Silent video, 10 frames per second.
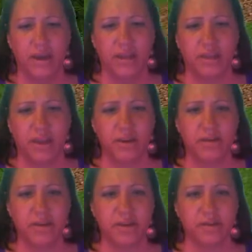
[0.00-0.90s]
they
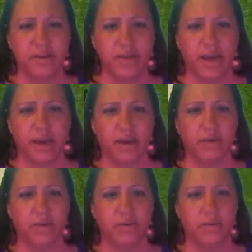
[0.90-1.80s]
usually don't attack
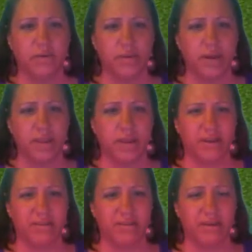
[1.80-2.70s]
you. I think
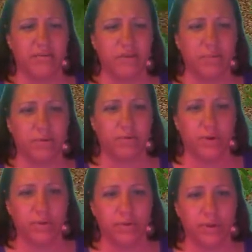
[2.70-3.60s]
if you
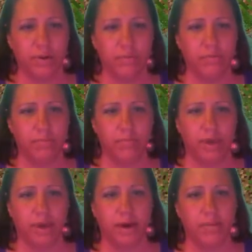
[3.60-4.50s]
provoke them,
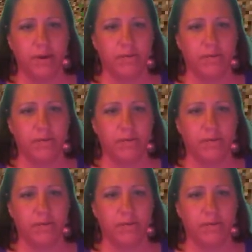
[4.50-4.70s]
they come after